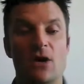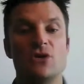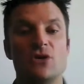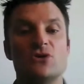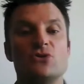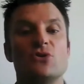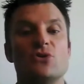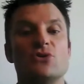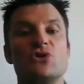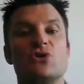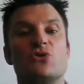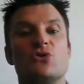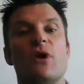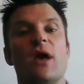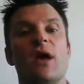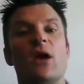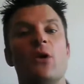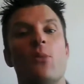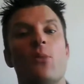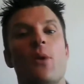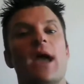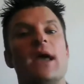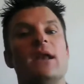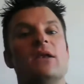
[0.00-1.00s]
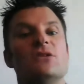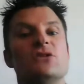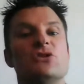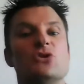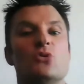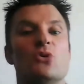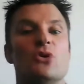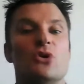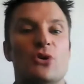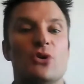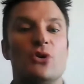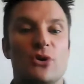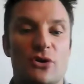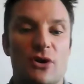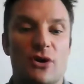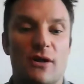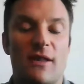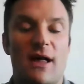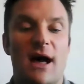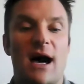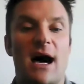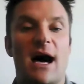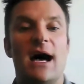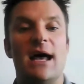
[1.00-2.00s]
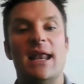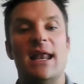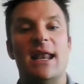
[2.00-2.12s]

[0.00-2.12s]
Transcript: So it's a great way to do a little a lot